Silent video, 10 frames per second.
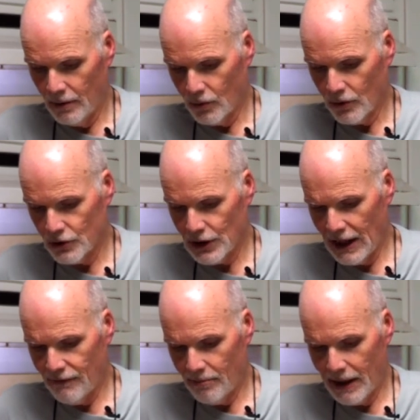We're going to
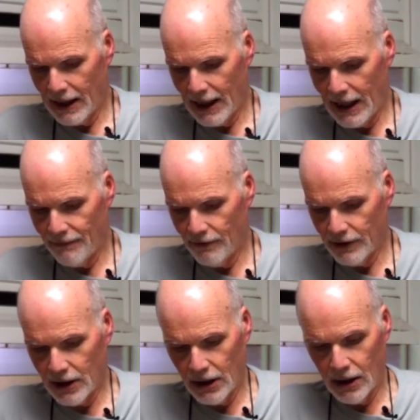save about
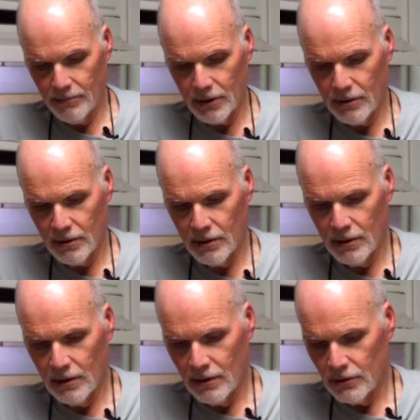1/2 cup
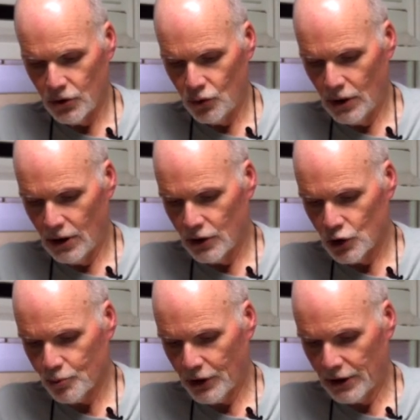to
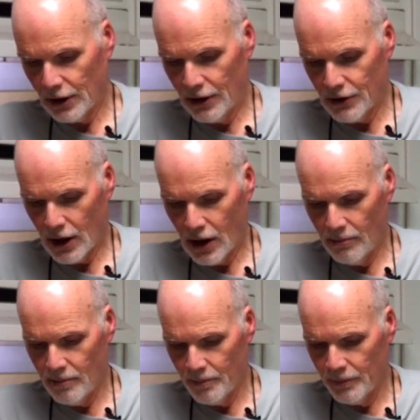sprinkle on top.